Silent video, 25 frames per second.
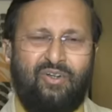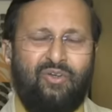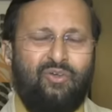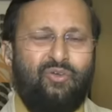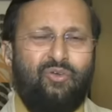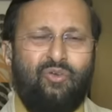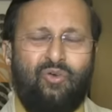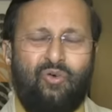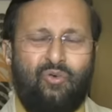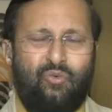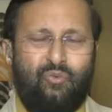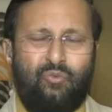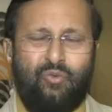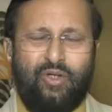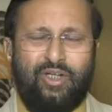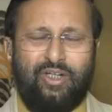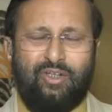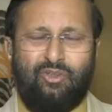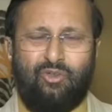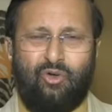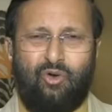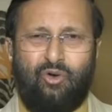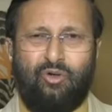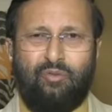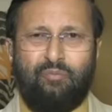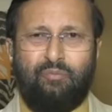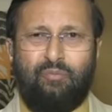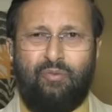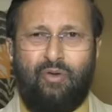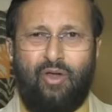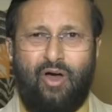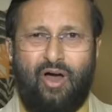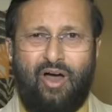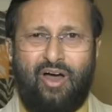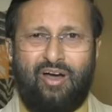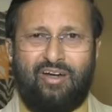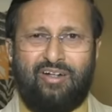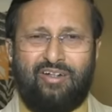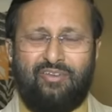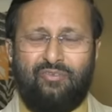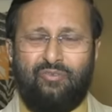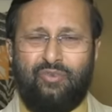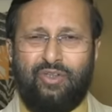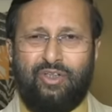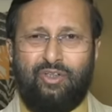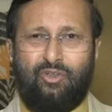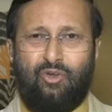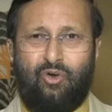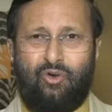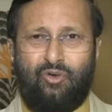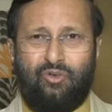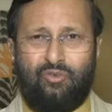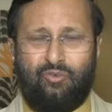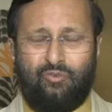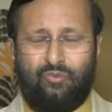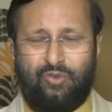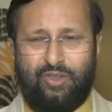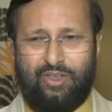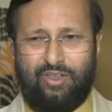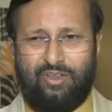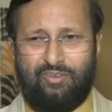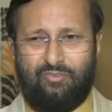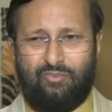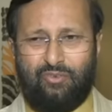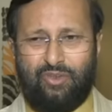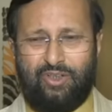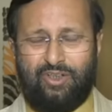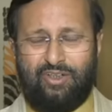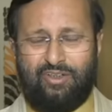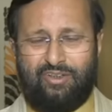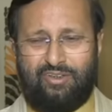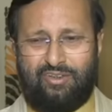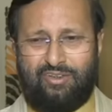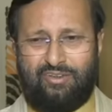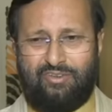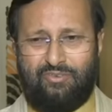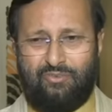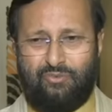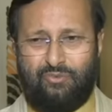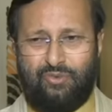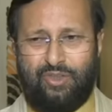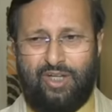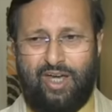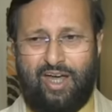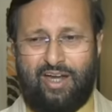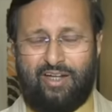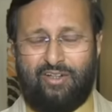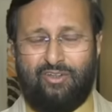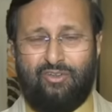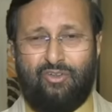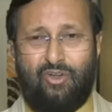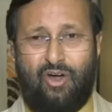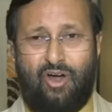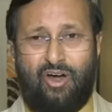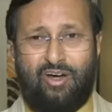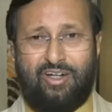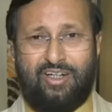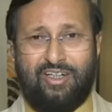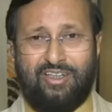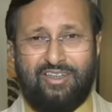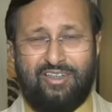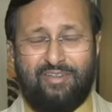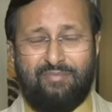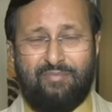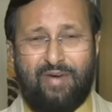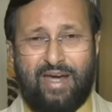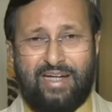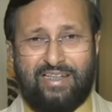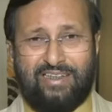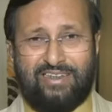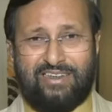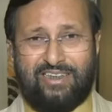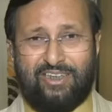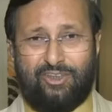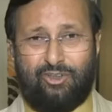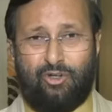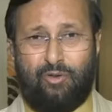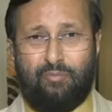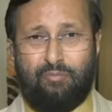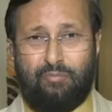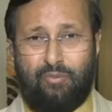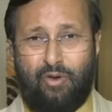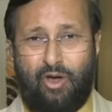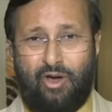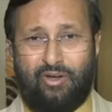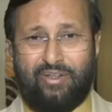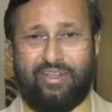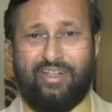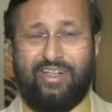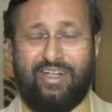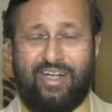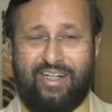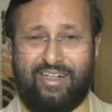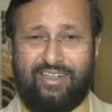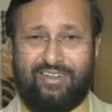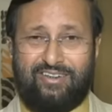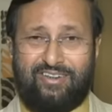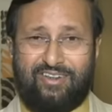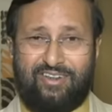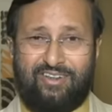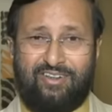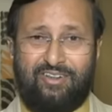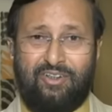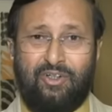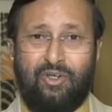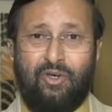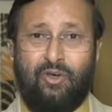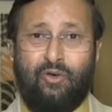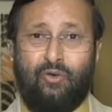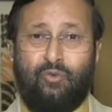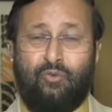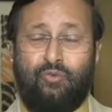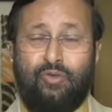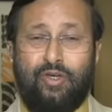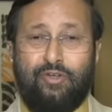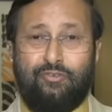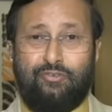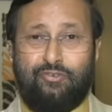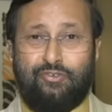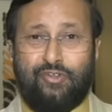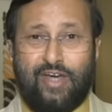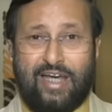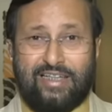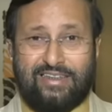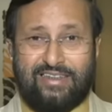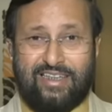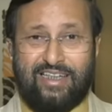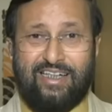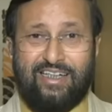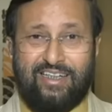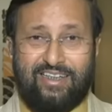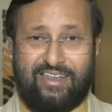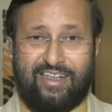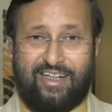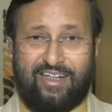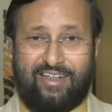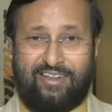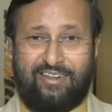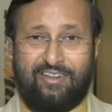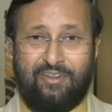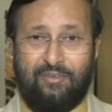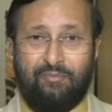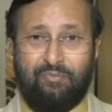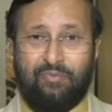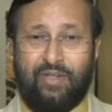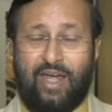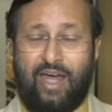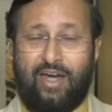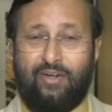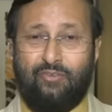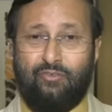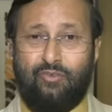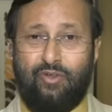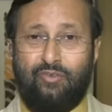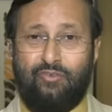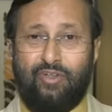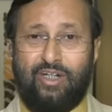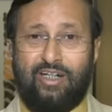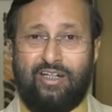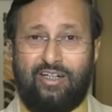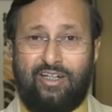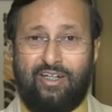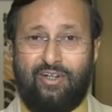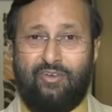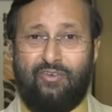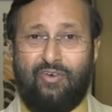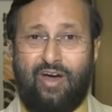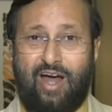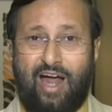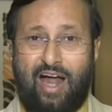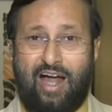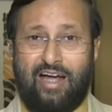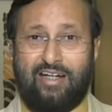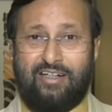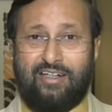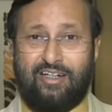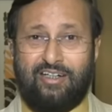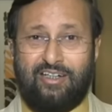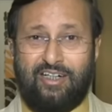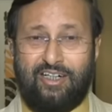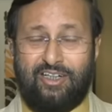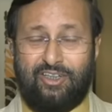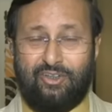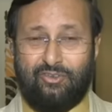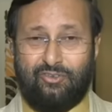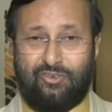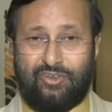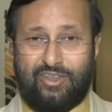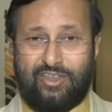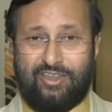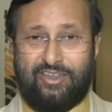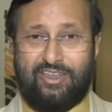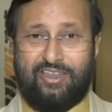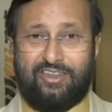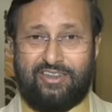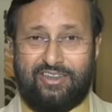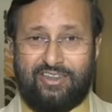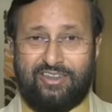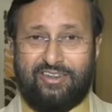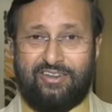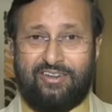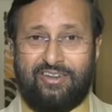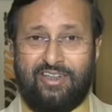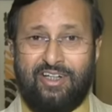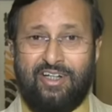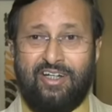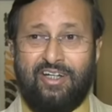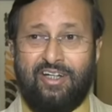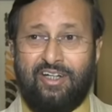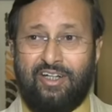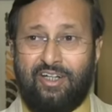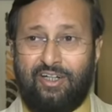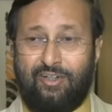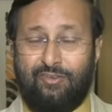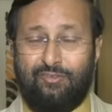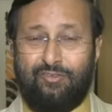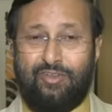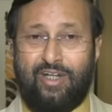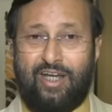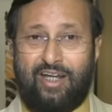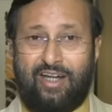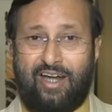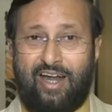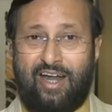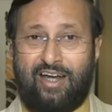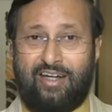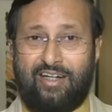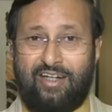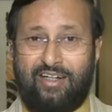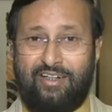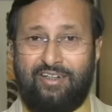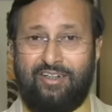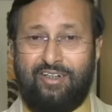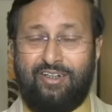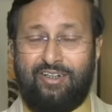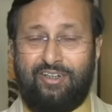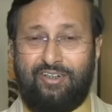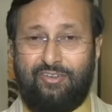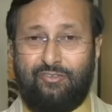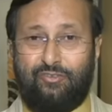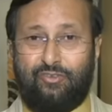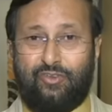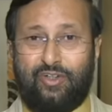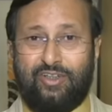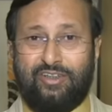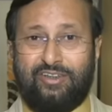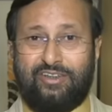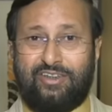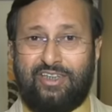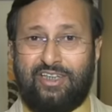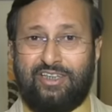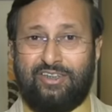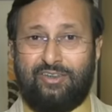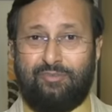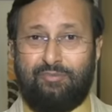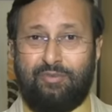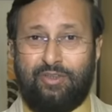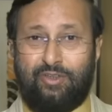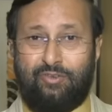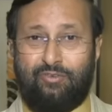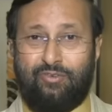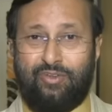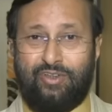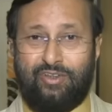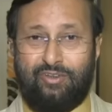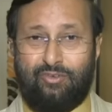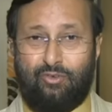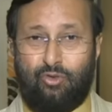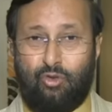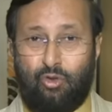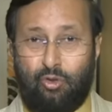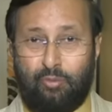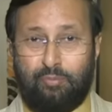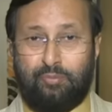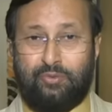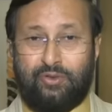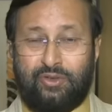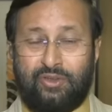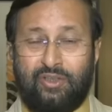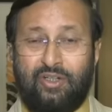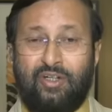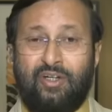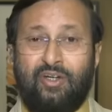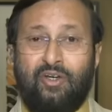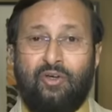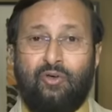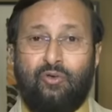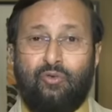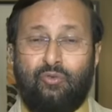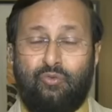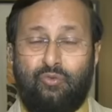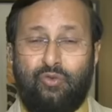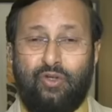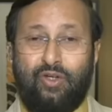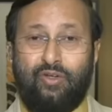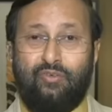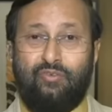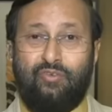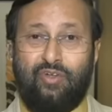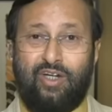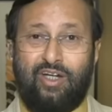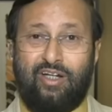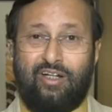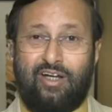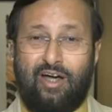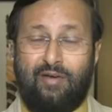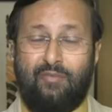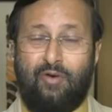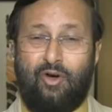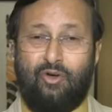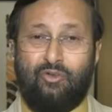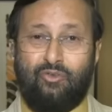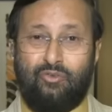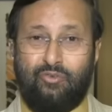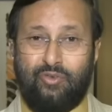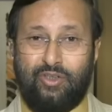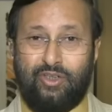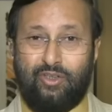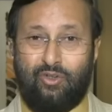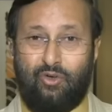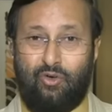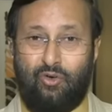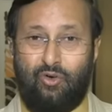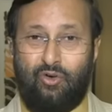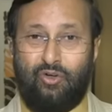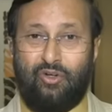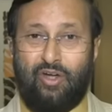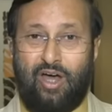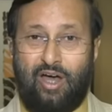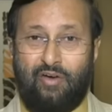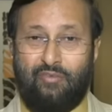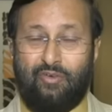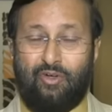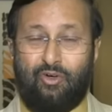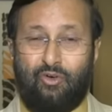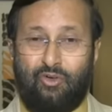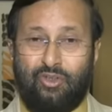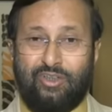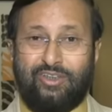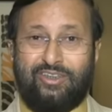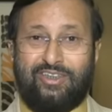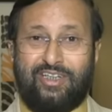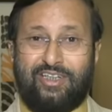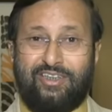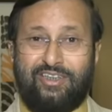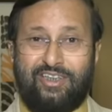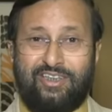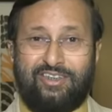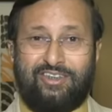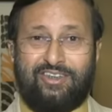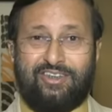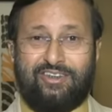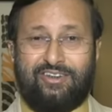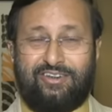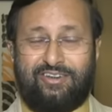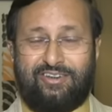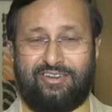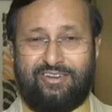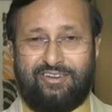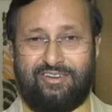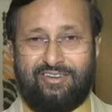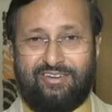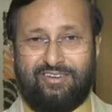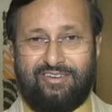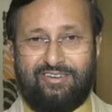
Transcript: No, we don't block. We are not in the mindset of blocking anything. We facilitate, and we will give alternative suggestions. If there are any differences between groups, we will come out with our own suggestions.